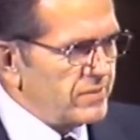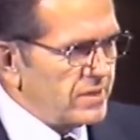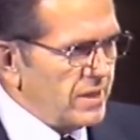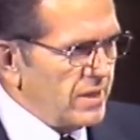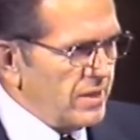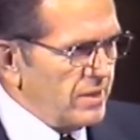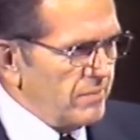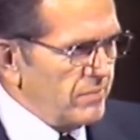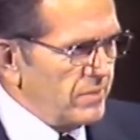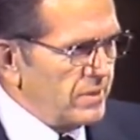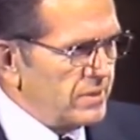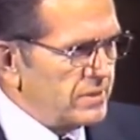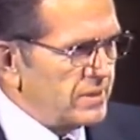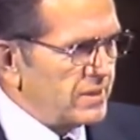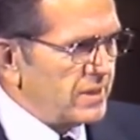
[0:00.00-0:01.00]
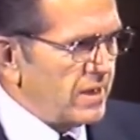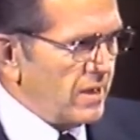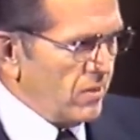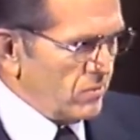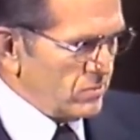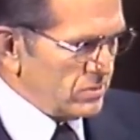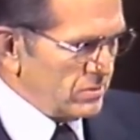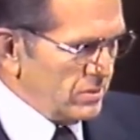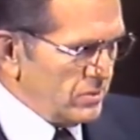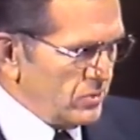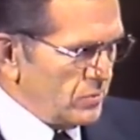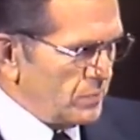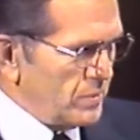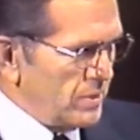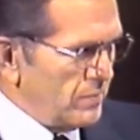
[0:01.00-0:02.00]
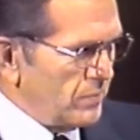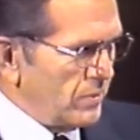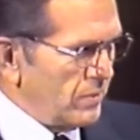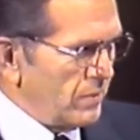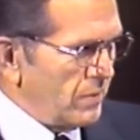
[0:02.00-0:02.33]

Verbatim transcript: time to counsel your people.